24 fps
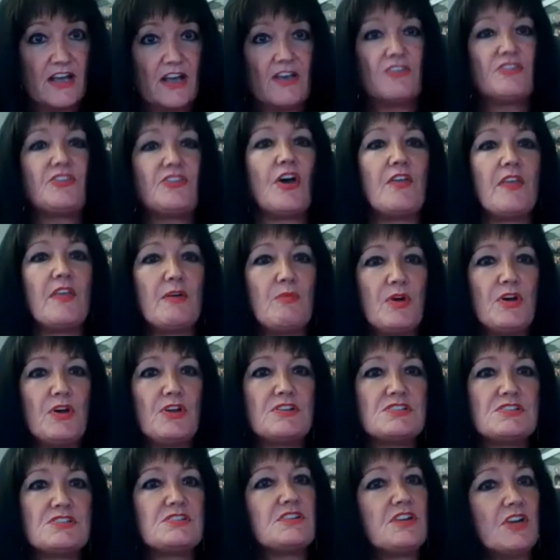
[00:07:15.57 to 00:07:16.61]
so they
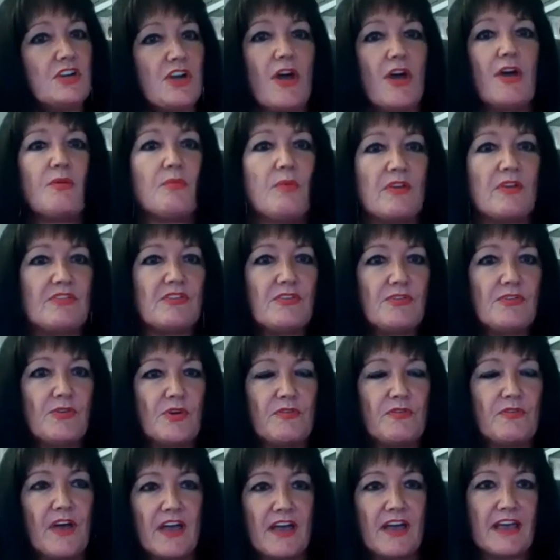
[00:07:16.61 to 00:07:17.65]
weren't, you know, it wasn't sort
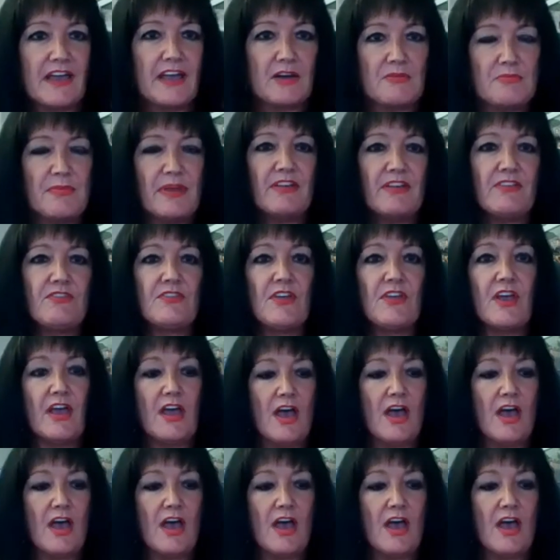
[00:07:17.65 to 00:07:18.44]
of a hit and miss.